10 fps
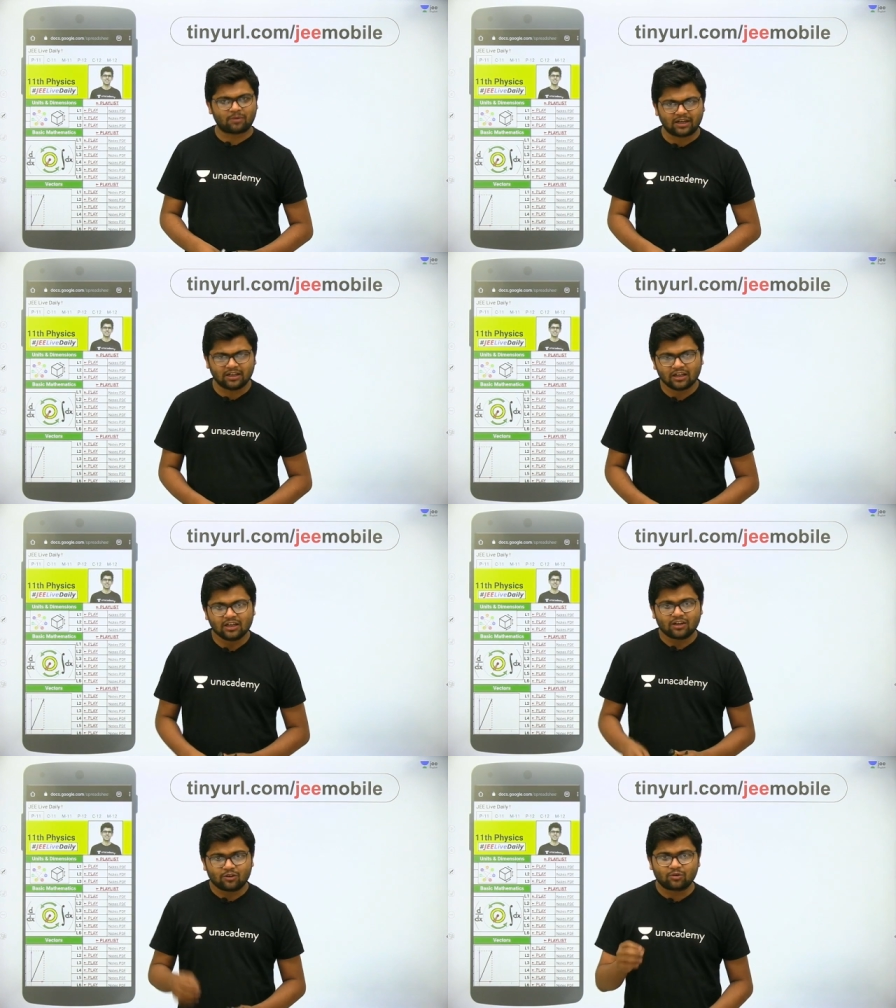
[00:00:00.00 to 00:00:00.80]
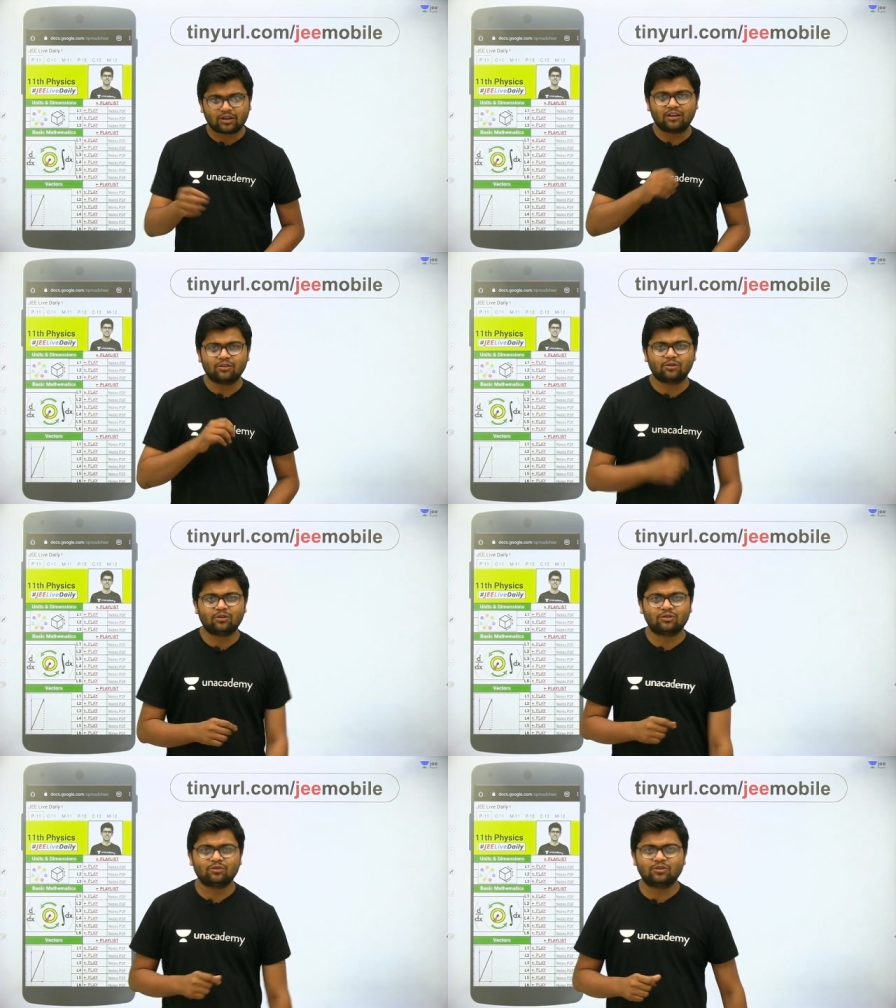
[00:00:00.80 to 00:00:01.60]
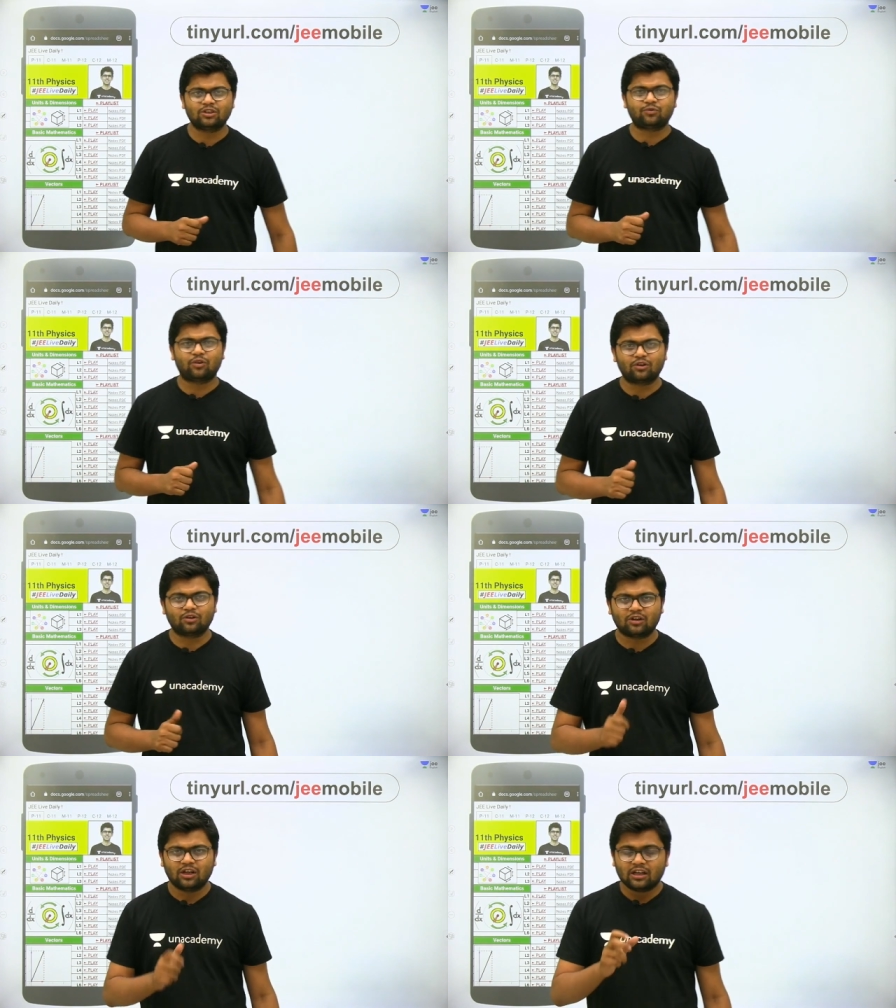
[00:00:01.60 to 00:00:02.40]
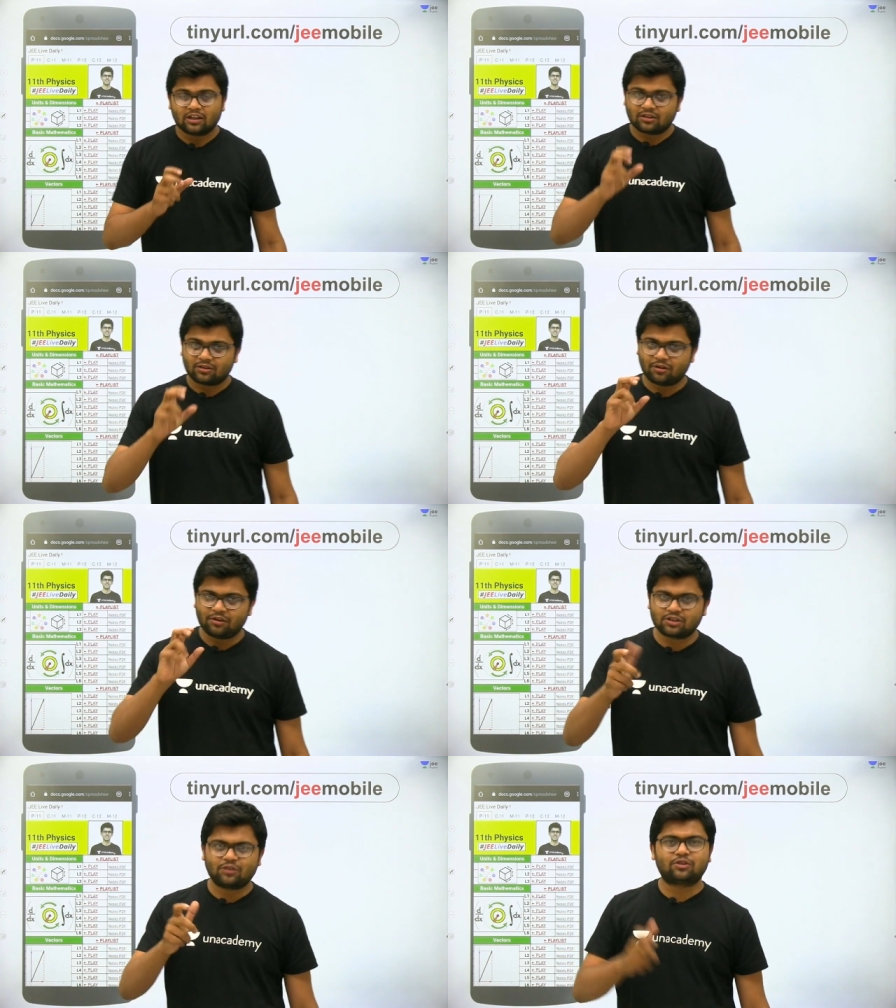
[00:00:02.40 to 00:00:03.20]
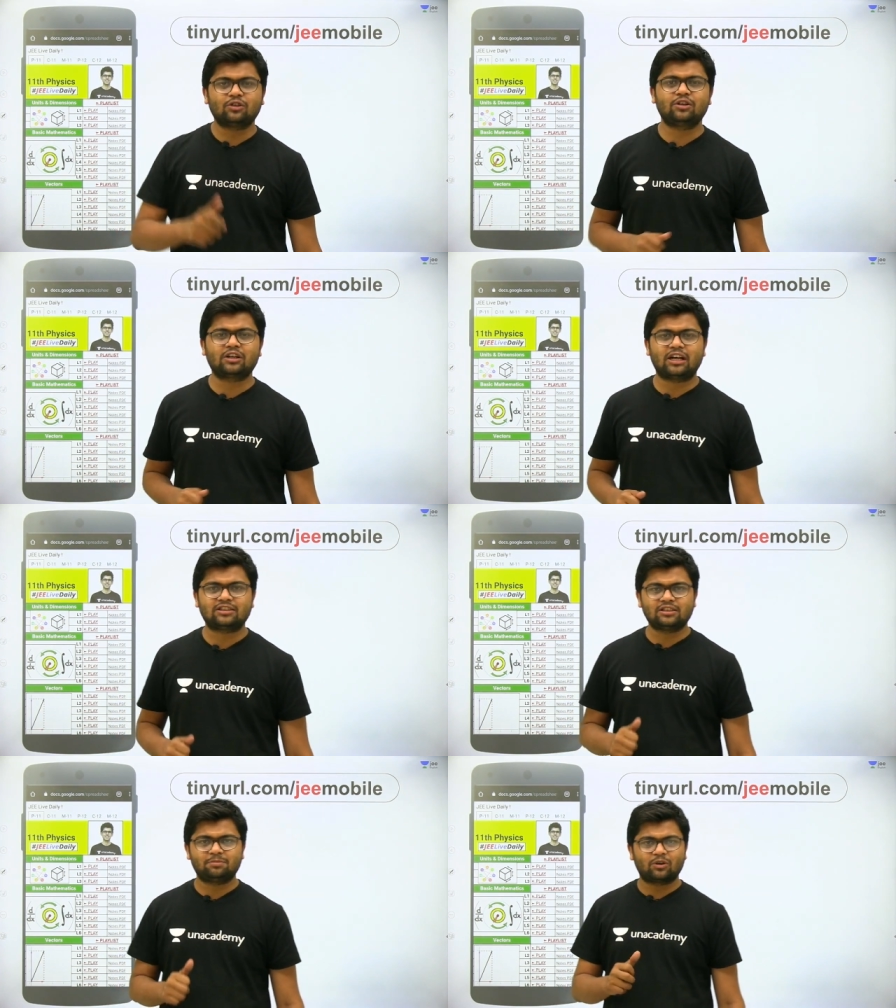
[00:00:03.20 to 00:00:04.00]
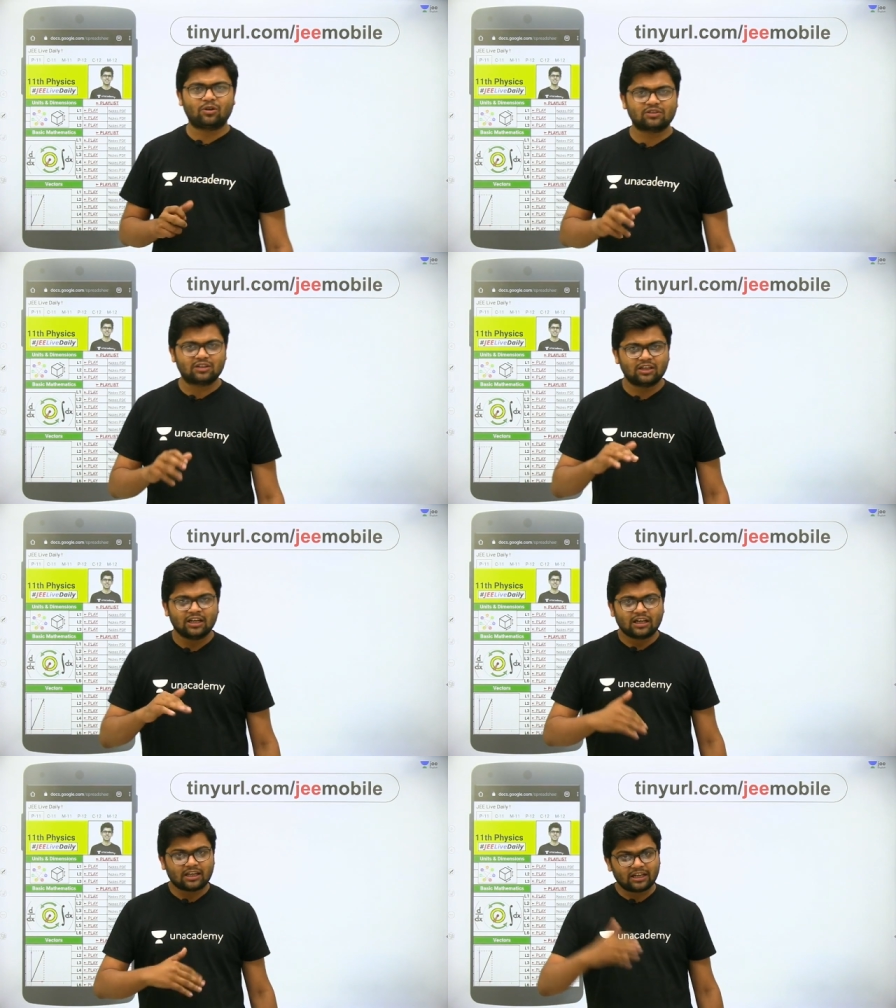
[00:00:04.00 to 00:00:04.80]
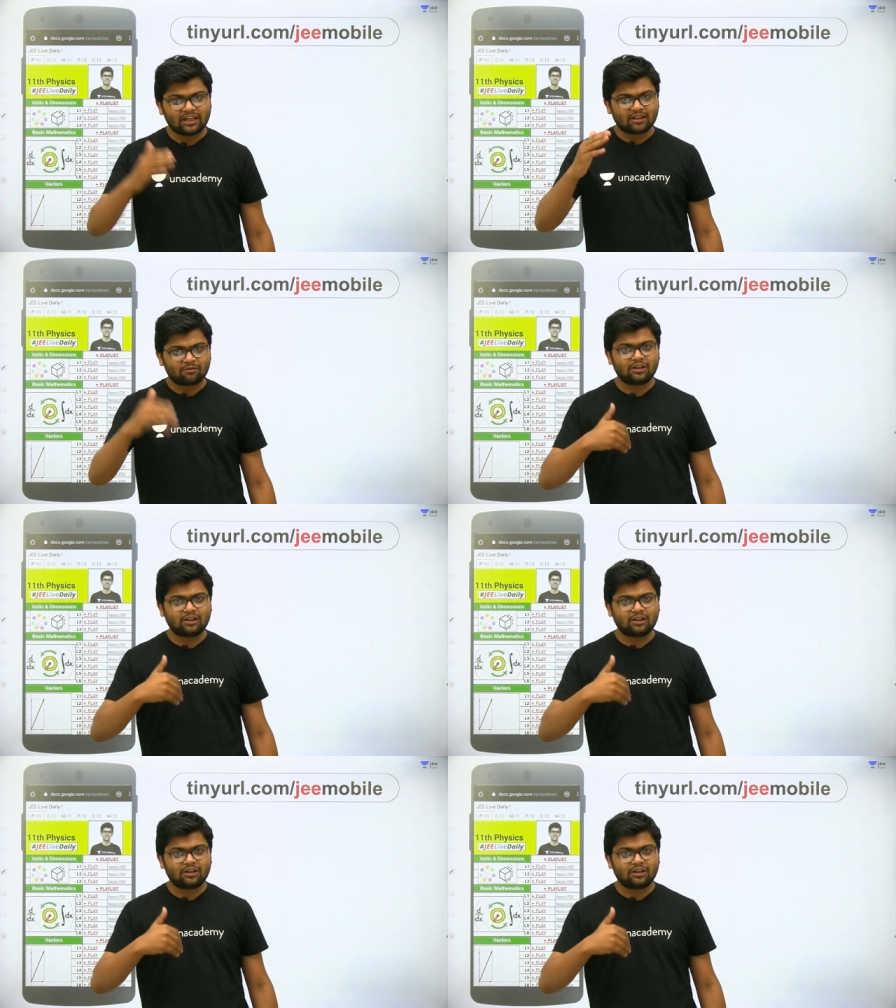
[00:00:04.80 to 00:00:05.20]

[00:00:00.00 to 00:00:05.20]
mobile. You can you know use it for your revision of theory classes, because uh, here